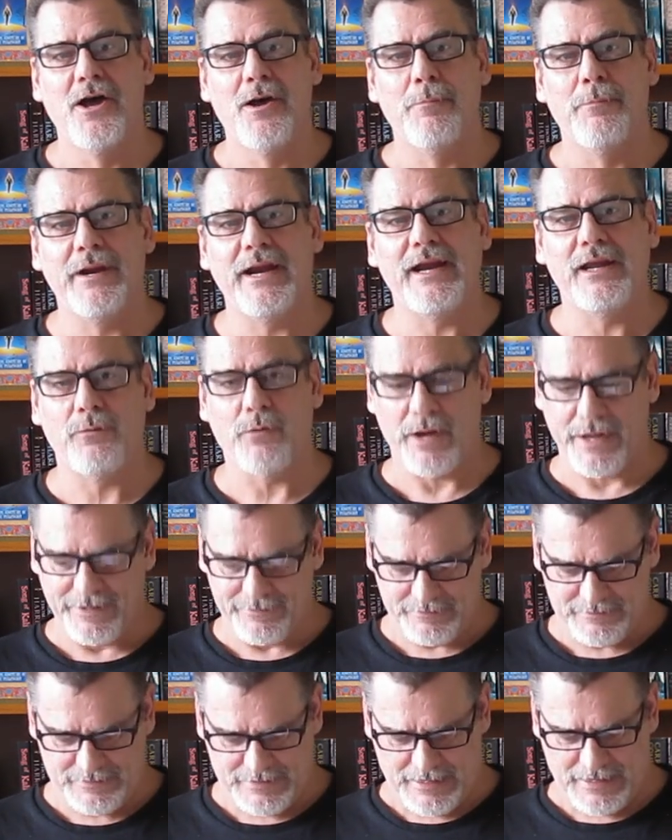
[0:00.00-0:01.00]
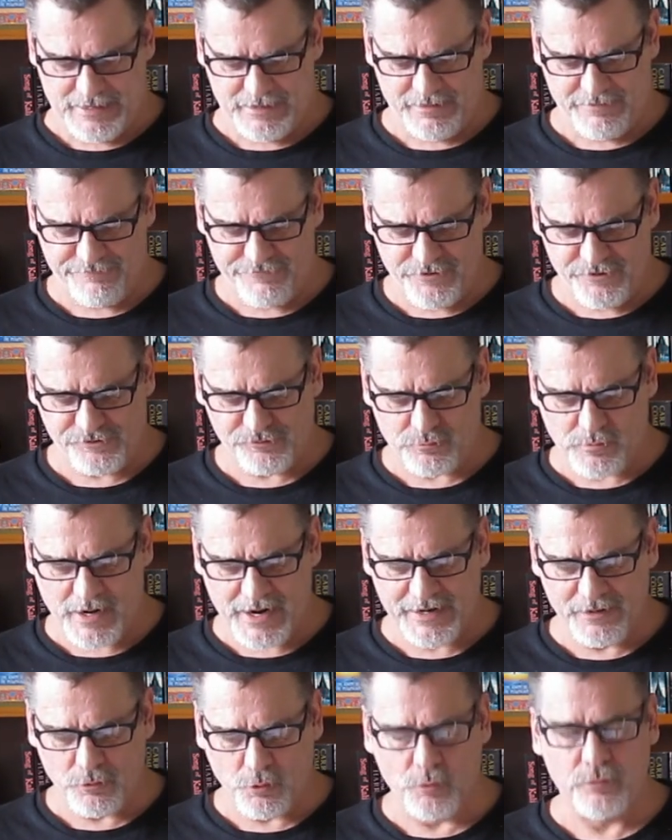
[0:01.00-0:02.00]
But anyway, first
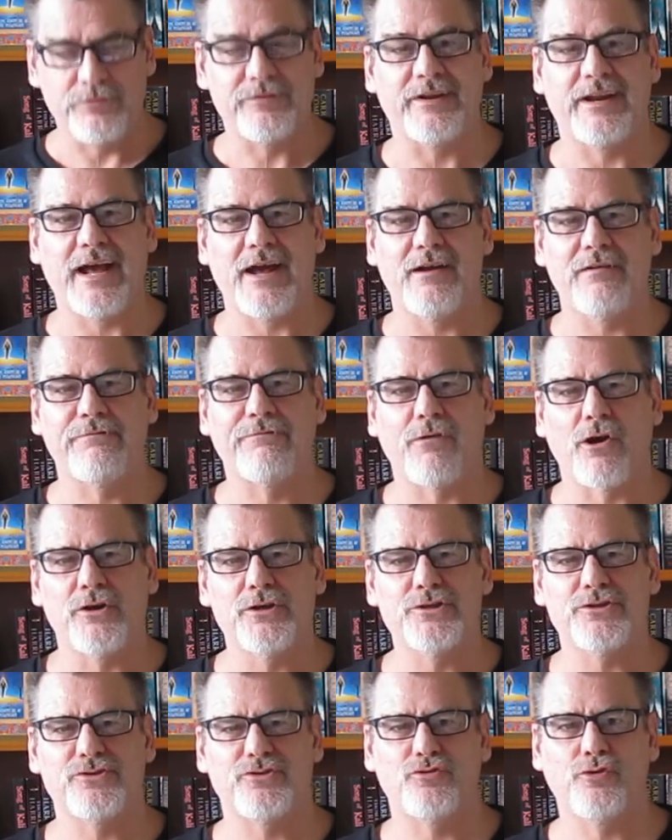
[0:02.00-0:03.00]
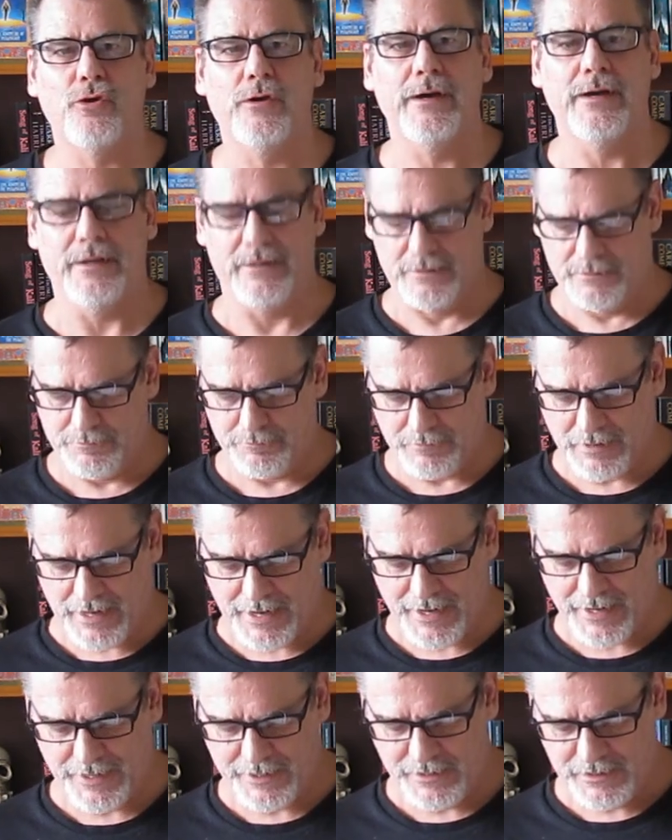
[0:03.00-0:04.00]
one, Haunted Forest Tour
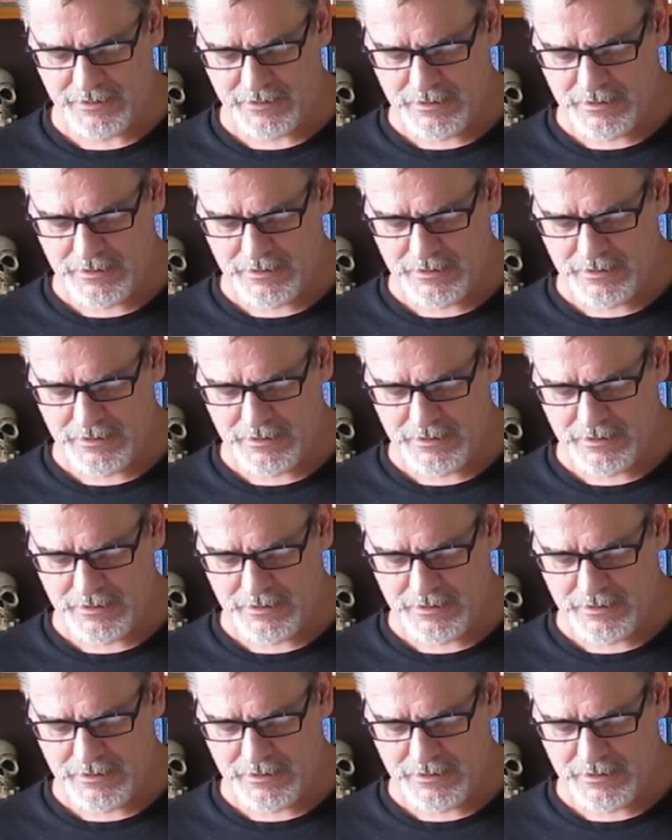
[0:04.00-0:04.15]
by